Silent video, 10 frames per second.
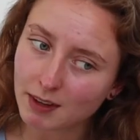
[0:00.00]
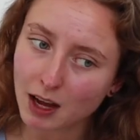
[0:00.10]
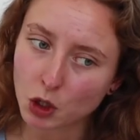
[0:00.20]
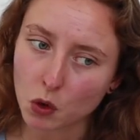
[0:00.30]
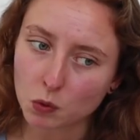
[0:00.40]

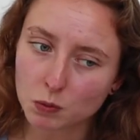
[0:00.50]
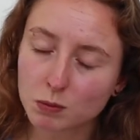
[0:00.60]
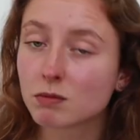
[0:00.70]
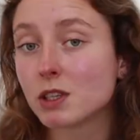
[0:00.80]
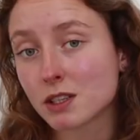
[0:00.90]
I
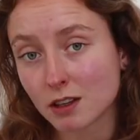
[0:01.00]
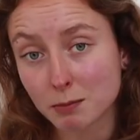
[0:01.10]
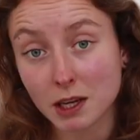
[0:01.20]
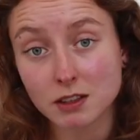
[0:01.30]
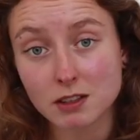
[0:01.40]
know these
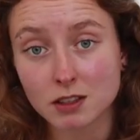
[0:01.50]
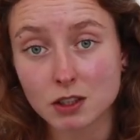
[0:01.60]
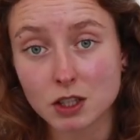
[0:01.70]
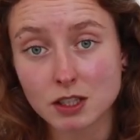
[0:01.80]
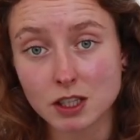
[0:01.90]
can be
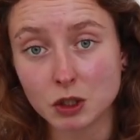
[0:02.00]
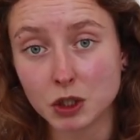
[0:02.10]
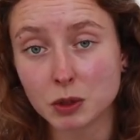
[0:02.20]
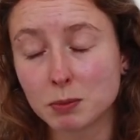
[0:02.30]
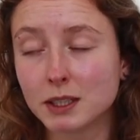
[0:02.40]
considered a
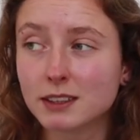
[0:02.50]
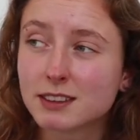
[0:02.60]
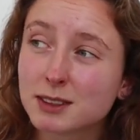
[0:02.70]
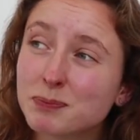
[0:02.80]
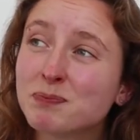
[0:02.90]
cereal, but